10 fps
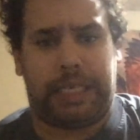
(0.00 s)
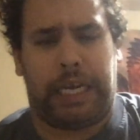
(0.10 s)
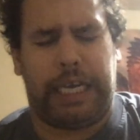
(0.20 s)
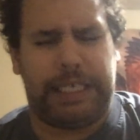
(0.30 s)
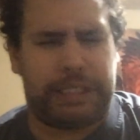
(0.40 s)

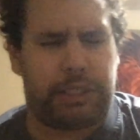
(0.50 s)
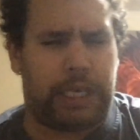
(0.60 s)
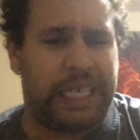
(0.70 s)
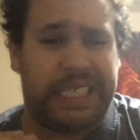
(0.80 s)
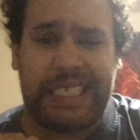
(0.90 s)
I,
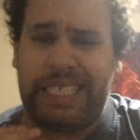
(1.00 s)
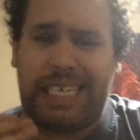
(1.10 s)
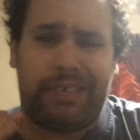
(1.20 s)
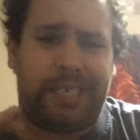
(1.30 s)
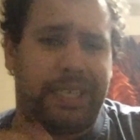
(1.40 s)
I see
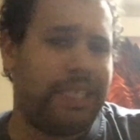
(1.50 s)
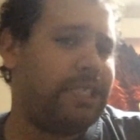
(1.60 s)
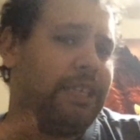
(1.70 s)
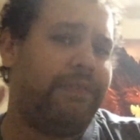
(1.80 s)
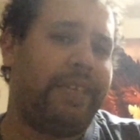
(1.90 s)
down the
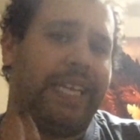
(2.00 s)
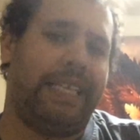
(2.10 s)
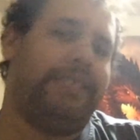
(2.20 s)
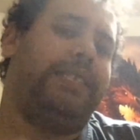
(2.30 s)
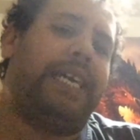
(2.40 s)
list of
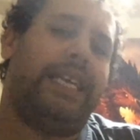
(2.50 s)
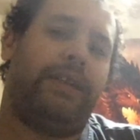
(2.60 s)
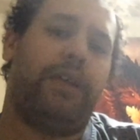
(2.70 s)
things that